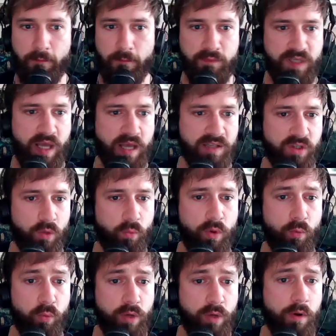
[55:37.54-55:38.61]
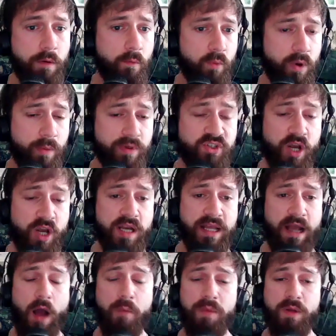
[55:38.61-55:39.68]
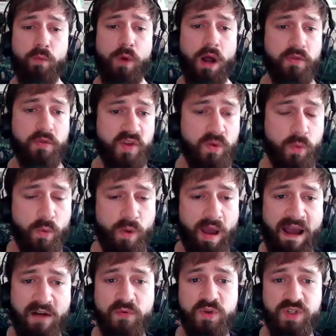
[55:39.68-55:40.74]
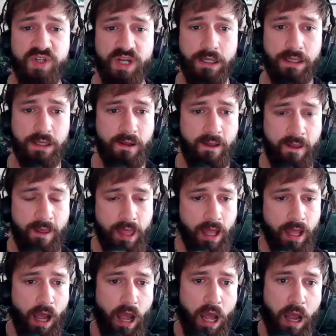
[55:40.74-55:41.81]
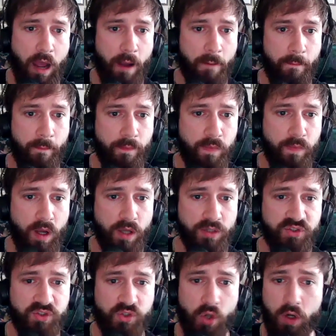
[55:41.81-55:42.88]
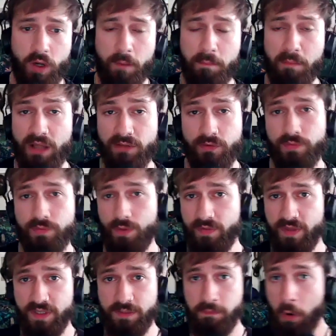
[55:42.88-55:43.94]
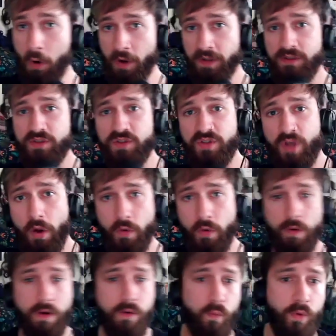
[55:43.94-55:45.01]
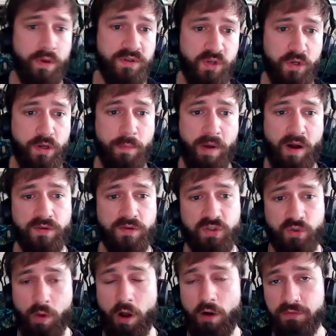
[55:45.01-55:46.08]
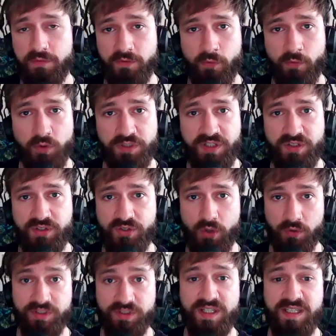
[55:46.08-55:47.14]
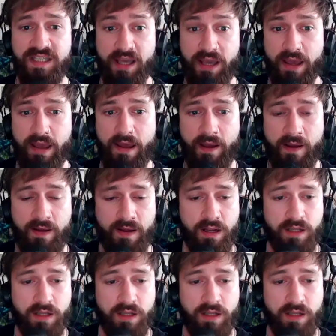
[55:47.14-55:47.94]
Yeah, so we were churning it. I mean, I think we were averaging a song a month at this point. So we're doing about 12 to 14 songs a year.